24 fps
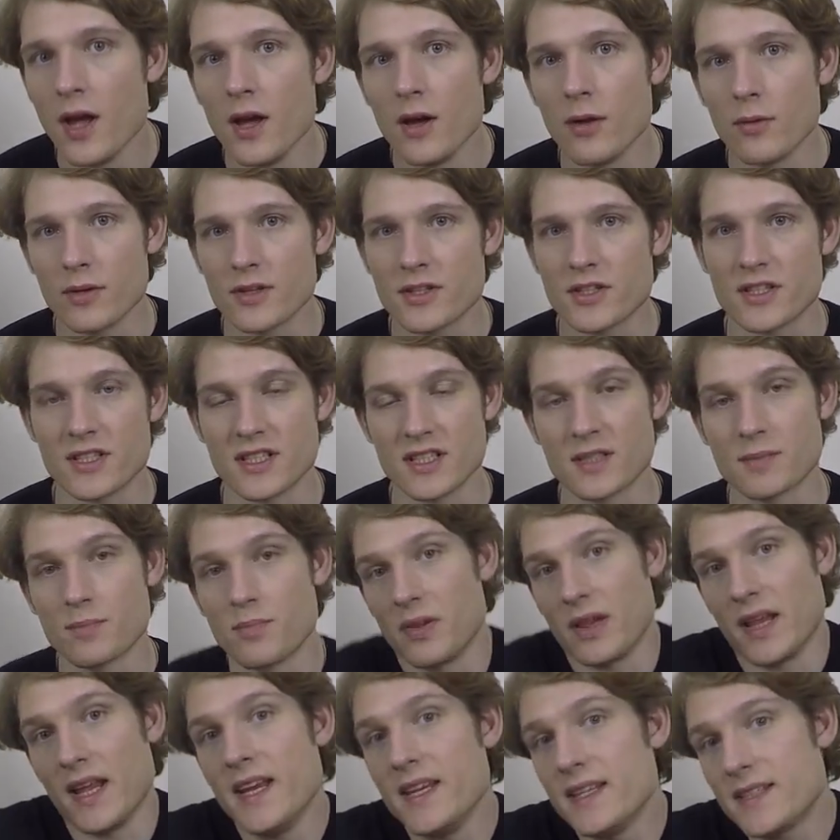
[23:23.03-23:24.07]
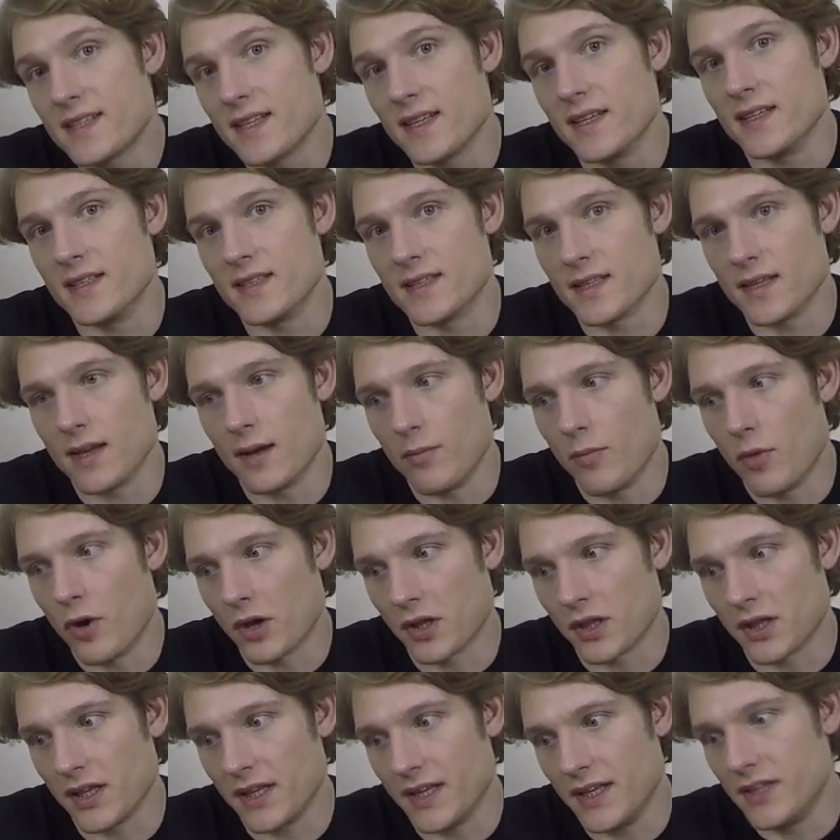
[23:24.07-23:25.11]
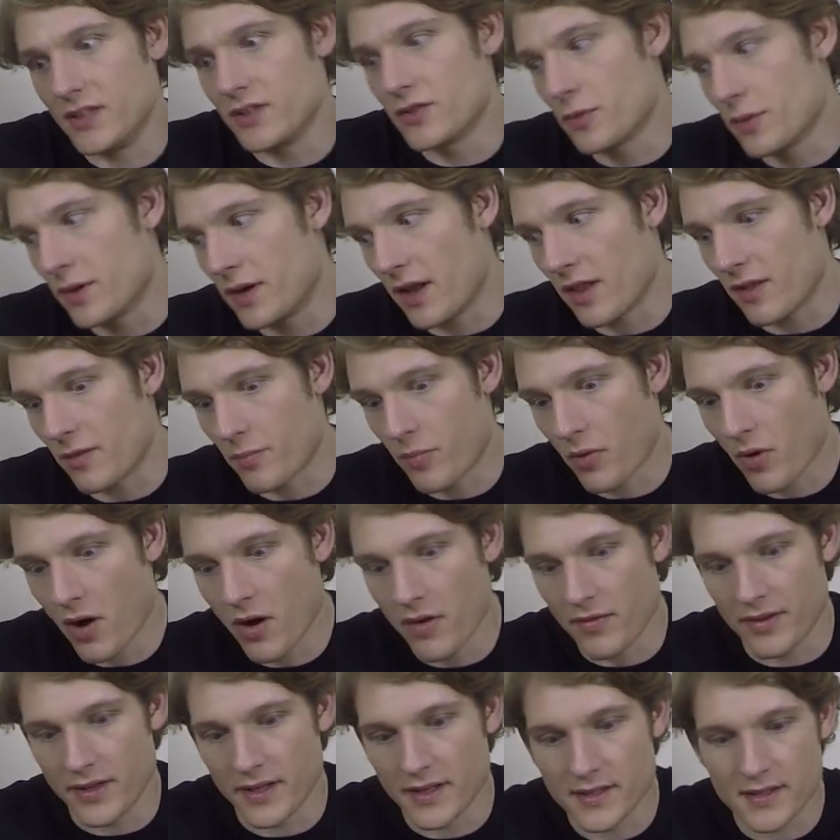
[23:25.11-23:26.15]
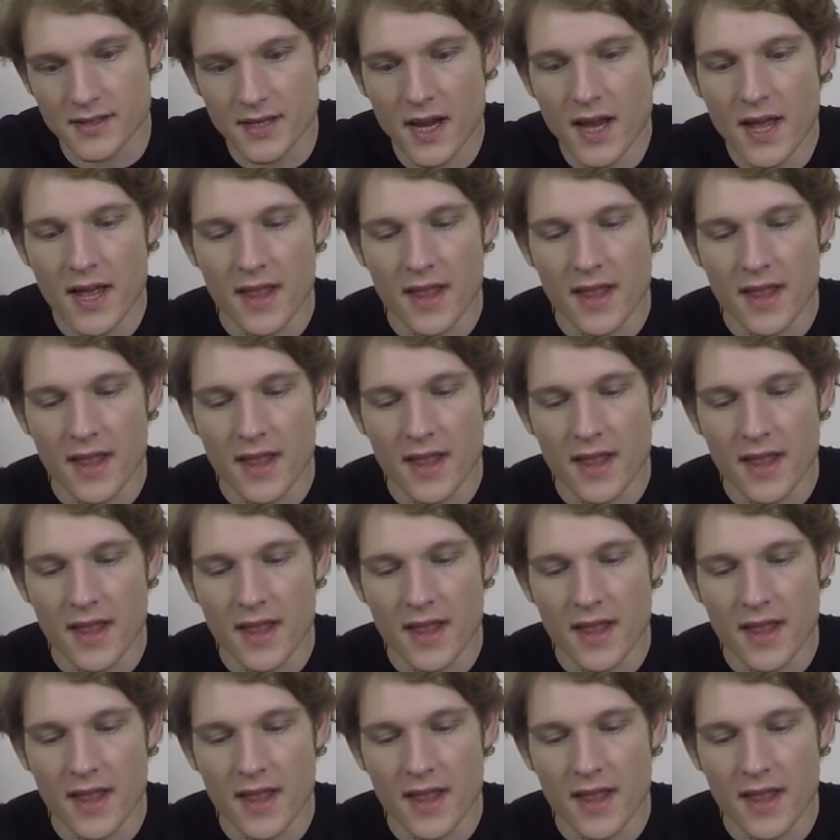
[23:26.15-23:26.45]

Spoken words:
which displaces a model into another province,